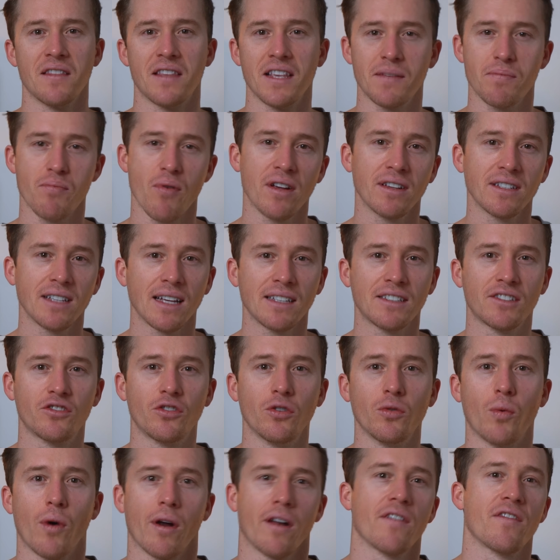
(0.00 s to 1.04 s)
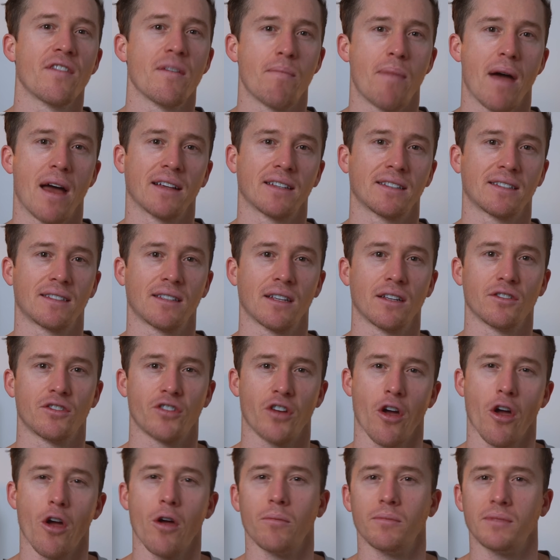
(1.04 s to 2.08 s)
This brings us to one of the best
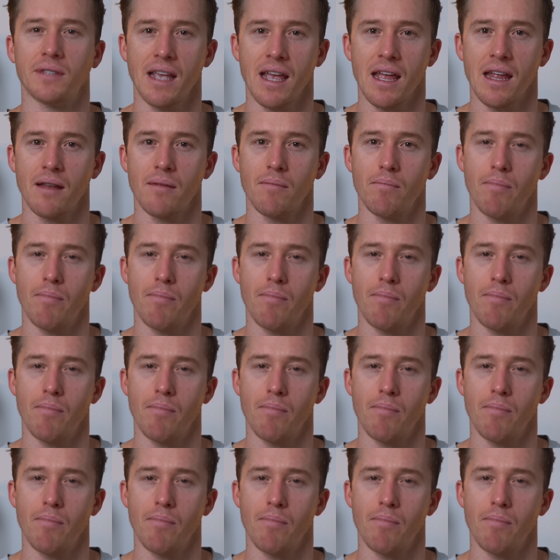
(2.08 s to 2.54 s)
terms in